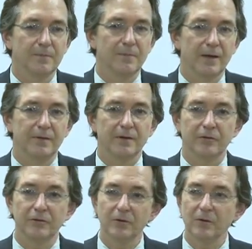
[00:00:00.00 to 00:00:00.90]
that
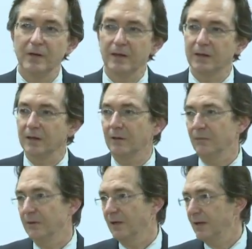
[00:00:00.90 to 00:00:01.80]
they're doing, and I
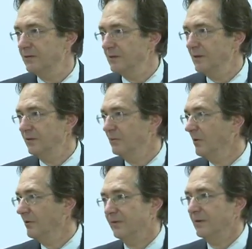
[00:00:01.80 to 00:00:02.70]
realize, you know, they do
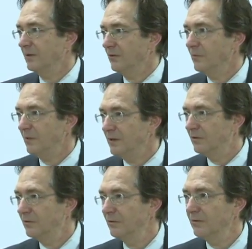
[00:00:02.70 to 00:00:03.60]
all the things that we
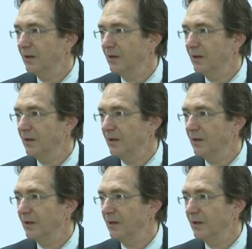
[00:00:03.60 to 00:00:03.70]
do.